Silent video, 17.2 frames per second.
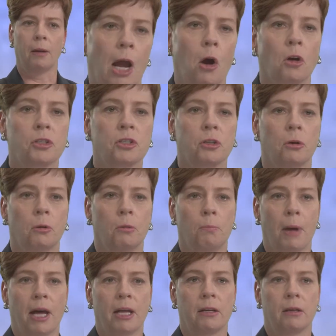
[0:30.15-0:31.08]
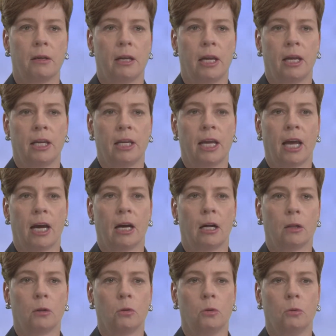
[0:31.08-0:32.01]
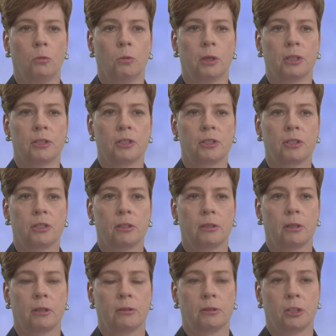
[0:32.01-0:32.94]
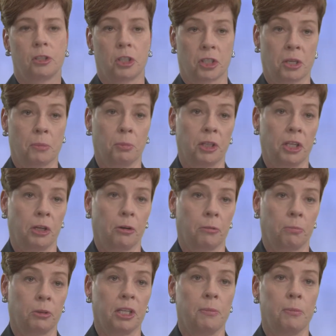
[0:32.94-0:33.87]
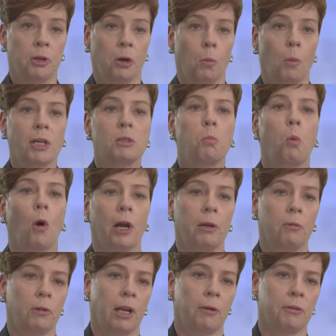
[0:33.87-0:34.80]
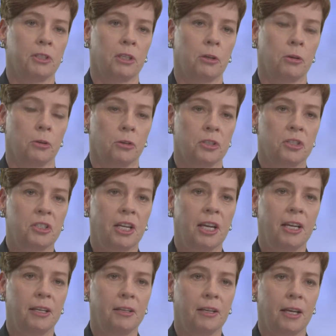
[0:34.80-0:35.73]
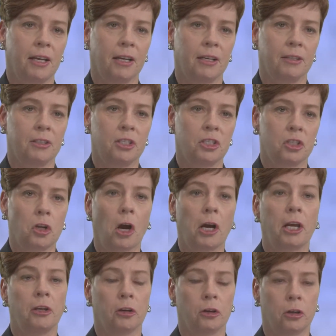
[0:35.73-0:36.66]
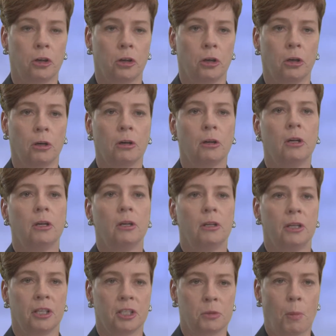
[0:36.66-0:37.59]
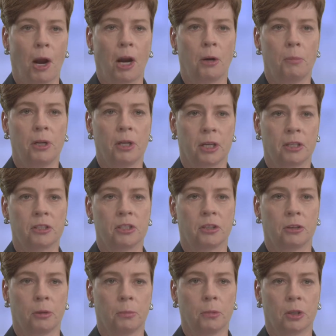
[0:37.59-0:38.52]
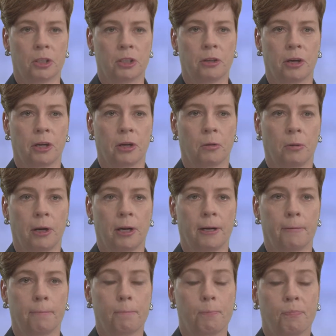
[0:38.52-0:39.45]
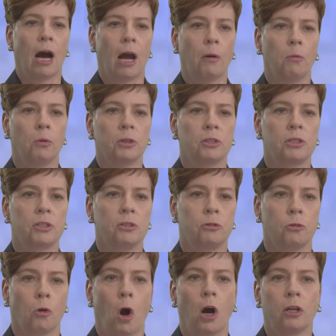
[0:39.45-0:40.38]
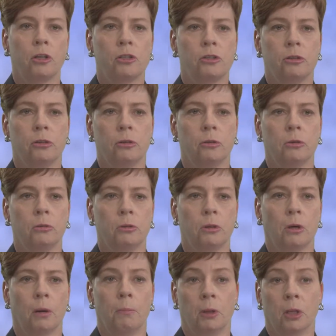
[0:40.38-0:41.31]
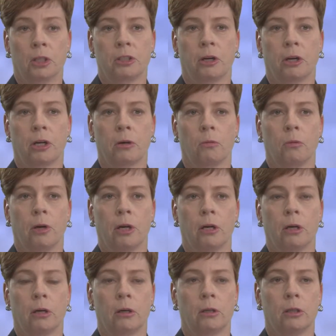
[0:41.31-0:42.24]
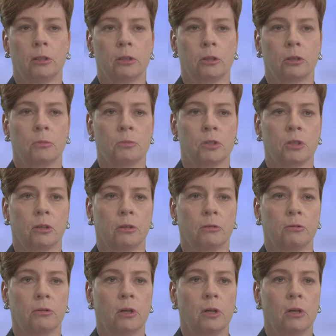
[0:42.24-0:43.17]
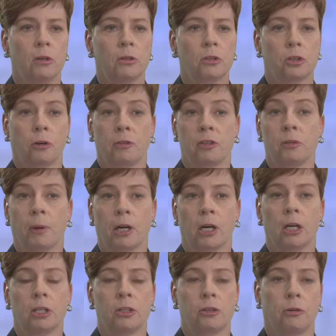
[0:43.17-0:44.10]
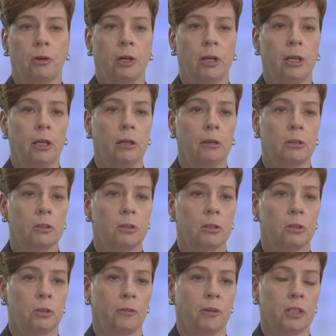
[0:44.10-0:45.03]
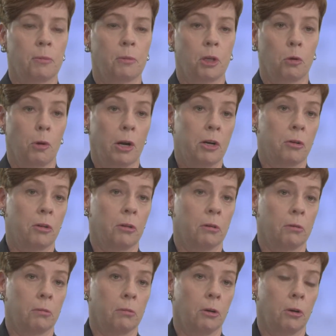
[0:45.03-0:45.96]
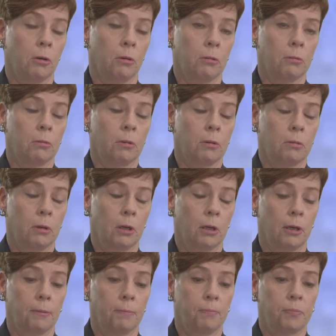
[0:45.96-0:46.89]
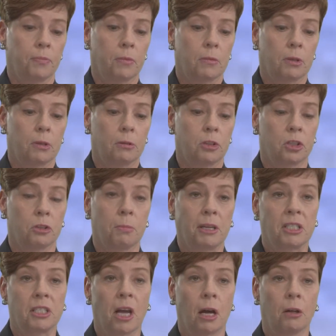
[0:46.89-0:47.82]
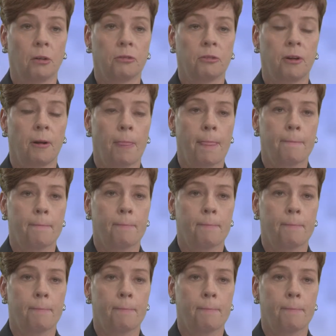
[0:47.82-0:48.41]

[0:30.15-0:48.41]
I also met a gal who was just completing her plebe year at West Point when I was at Girls State, and just talking to her inspired me to consider a military career. I was drawn to a military career in terms of service to my country, serving something greater than, you know, just myself.